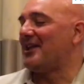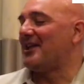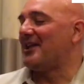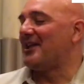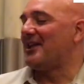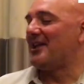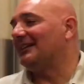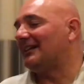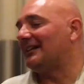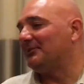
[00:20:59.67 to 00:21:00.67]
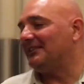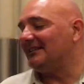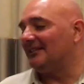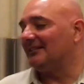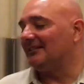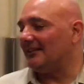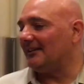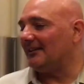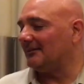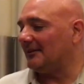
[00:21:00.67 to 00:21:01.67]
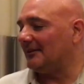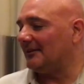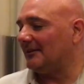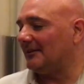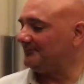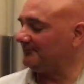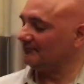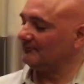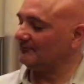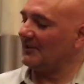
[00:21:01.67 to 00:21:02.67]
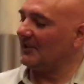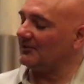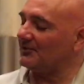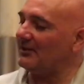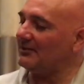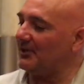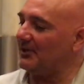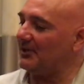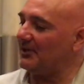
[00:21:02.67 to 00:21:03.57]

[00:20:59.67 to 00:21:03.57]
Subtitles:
Yeah. So like I was reading the other day, like you know, psoriasis patients